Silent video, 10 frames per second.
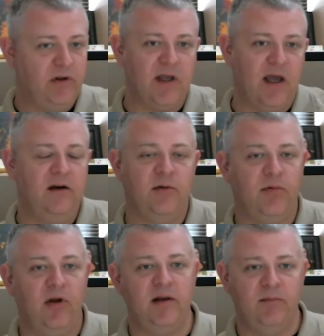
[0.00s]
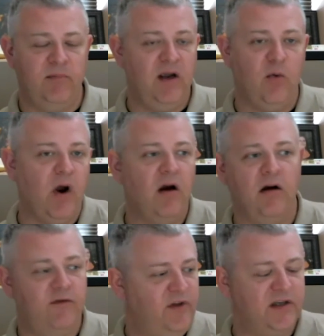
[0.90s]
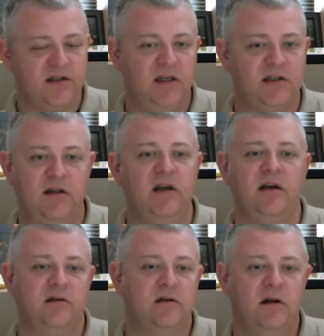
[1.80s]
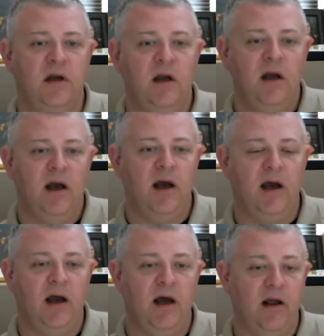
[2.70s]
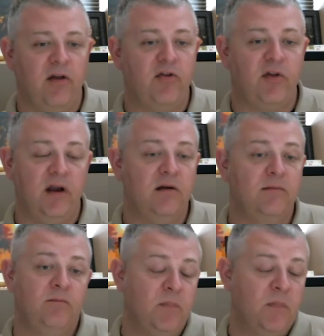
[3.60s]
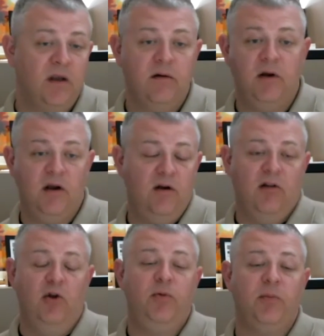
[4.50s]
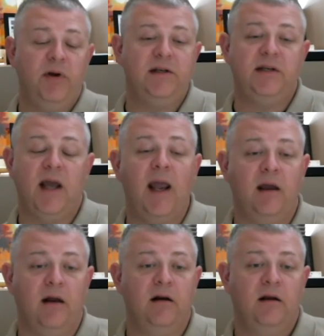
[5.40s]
that in your plan, be aware of this, this, and this. Another thing, loop your PTA in.